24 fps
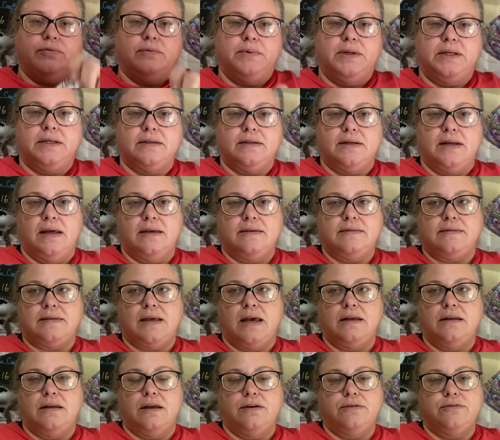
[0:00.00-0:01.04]
me to
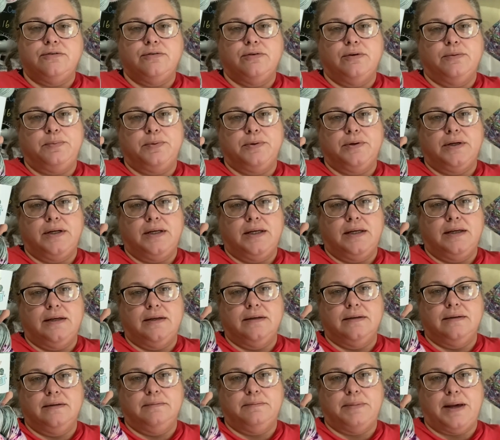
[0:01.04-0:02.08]
say no to a
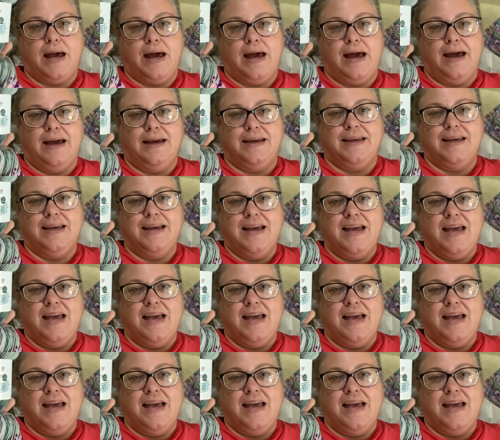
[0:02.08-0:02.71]
pretty bag.